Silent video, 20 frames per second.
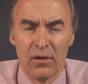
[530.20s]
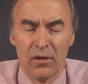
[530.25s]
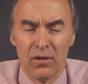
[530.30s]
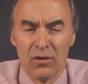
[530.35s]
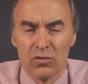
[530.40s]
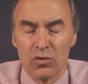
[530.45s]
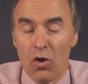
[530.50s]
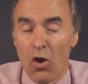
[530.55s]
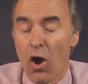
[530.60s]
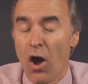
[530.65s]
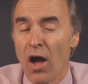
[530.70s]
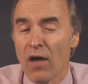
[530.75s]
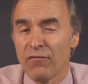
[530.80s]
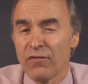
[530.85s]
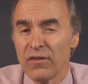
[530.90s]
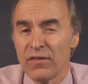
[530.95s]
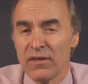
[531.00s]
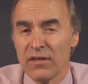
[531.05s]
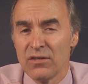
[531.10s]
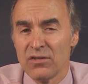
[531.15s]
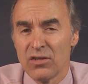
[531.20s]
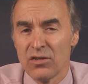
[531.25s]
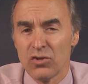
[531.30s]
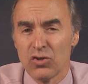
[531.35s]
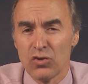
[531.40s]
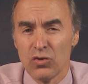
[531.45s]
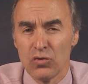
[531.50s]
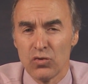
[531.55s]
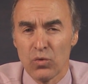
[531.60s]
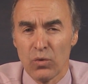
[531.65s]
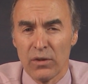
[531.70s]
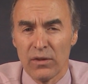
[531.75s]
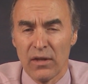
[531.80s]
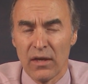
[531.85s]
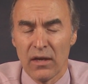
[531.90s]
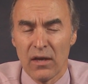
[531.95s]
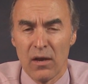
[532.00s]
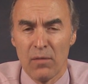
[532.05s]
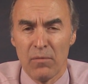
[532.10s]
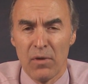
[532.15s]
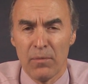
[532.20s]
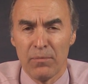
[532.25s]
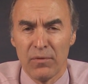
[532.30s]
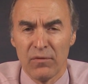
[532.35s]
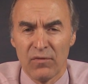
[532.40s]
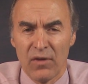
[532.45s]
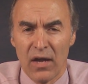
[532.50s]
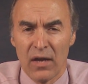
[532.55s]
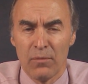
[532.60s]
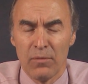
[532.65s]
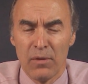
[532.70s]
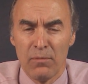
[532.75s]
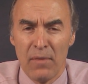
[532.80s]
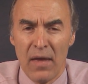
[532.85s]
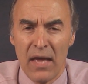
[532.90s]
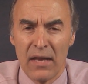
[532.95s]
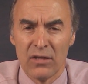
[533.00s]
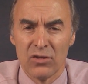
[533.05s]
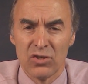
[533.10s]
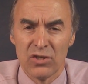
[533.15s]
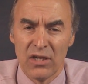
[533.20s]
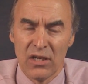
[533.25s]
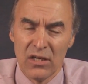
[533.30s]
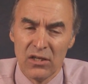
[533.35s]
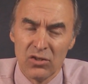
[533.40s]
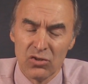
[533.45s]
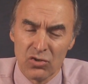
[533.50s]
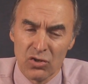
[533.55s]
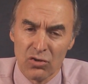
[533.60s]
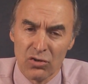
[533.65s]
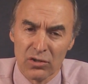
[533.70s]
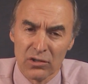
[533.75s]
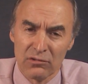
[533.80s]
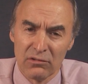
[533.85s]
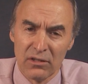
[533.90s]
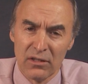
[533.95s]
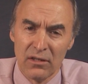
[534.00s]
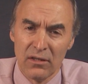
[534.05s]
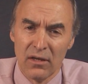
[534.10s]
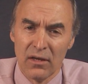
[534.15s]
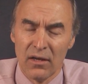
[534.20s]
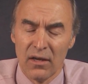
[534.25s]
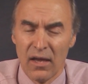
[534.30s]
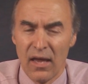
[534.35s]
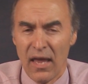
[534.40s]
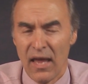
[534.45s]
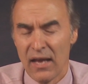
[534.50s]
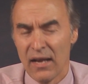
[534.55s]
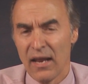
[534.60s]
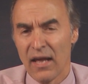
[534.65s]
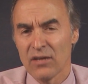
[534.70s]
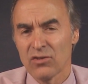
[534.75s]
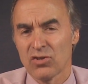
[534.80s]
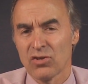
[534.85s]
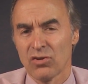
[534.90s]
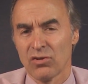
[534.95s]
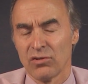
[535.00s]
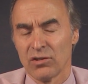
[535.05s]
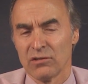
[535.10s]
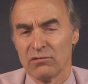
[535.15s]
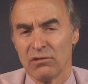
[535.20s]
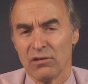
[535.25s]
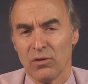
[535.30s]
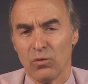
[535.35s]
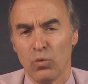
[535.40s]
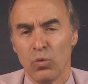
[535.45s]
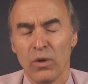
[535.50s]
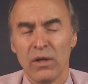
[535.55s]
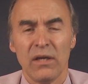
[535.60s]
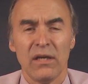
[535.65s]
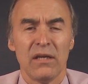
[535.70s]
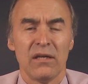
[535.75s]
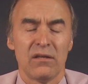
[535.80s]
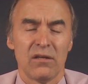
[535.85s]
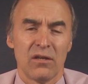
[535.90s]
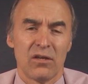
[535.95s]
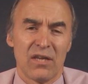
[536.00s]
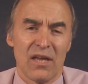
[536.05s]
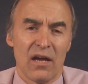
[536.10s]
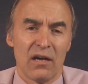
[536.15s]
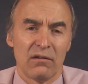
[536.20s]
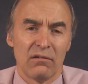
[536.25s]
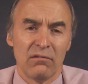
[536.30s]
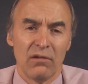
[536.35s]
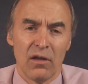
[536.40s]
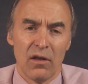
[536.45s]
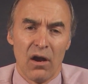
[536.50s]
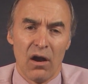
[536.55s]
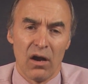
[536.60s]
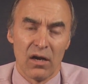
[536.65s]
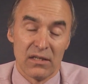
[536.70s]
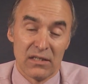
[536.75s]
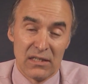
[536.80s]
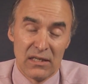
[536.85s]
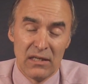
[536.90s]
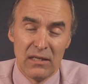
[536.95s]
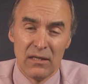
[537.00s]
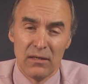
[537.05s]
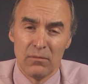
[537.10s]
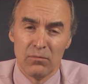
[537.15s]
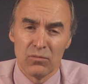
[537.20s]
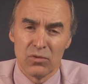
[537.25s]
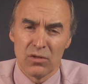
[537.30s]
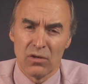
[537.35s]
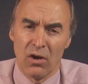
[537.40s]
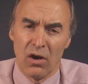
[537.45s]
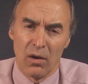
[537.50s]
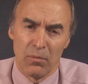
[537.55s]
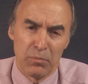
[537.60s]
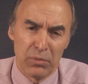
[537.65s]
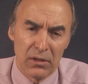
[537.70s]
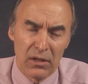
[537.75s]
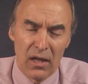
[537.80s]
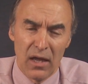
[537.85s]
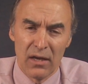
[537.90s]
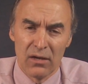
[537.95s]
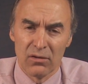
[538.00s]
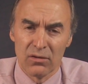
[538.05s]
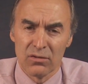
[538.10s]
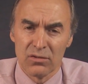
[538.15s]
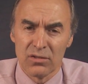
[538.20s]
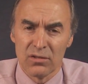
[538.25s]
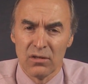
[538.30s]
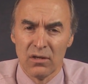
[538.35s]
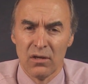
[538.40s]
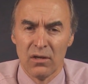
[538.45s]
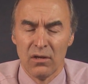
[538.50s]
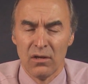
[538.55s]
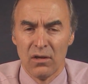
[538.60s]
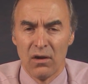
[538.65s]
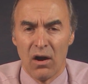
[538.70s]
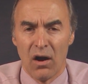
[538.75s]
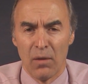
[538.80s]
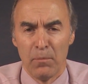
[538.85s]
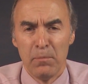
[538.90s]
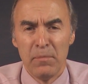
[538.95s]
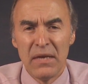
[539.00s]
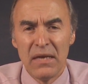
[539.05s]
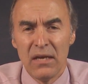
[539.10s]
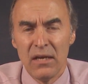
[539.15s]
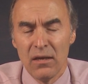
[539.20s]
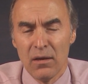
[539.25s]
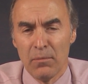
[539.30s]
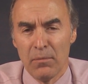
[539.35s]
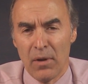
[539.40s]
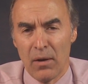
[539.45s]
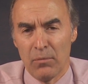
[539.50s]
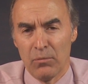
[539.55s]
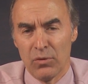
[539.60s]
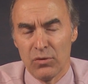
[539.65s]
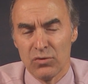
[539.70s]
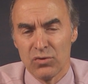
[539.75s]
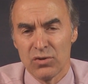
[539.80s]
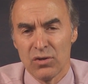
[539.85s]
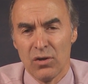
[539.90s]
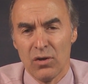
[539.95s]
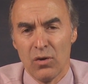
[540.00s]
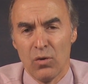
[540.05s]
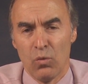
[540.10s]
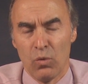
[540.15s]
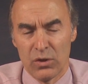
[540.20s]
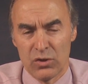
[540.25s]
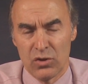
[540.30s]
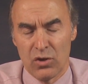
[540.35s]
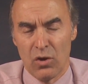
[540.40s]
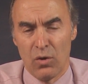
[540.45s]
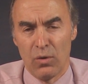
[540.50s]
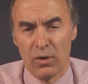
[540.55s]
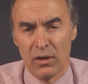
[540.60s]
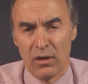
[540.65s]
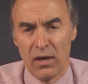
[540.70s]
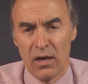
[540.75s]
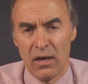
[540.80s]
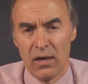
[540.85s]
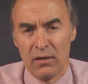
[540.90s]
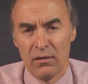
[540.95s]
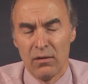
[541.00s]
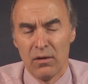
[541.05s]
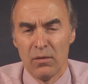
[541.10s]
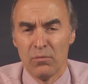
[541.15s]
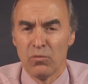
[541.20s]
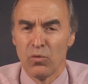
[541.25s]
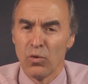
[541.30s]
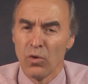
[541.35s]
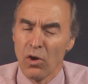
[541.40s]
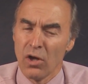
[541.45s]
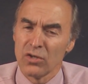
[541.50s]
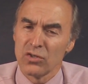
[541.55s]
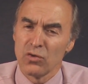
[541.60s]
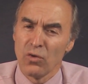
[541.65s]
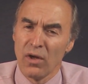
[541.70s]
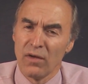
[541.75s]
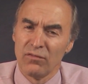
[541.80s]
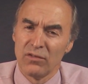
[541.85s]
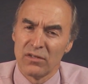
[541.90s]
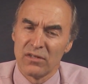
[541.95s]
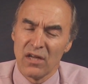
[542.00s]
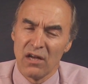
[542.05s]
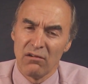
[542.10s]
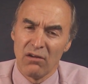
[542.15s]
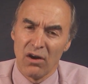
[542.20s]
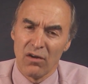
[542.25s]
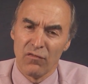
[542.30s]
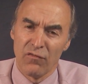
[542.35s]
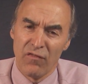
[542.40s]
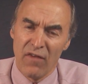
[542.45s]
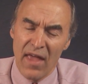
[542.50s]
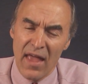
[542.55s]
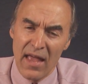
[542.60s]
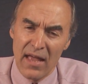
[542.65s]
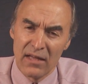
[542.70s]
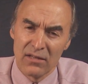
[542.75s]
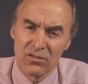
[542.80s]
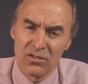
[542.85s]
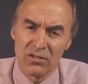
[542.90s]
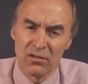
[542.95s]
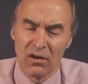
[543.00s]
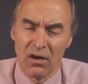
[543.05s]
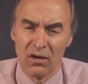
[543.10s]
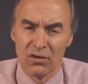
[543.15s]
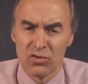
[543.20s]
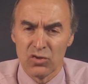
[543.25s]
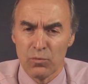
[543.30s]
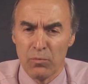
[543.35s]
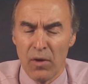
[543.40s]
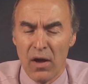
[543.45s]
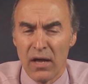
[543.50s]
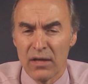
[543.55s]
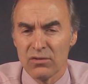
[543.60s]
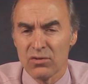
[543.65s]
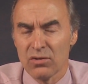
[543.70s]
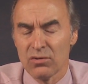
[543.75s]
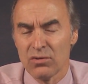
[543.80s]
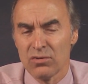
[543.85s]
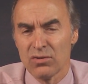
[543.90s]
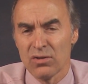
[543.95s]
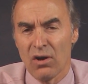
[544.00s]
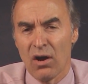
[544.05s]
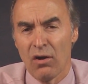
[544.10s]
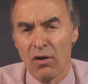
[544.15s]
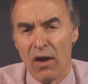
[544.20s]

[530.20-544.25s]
So often these issues, when they come up, have got to be managed internally and externally. We need to tell our teams, our players, our media members what's going on. We also have to tell our fans, our sponsors, our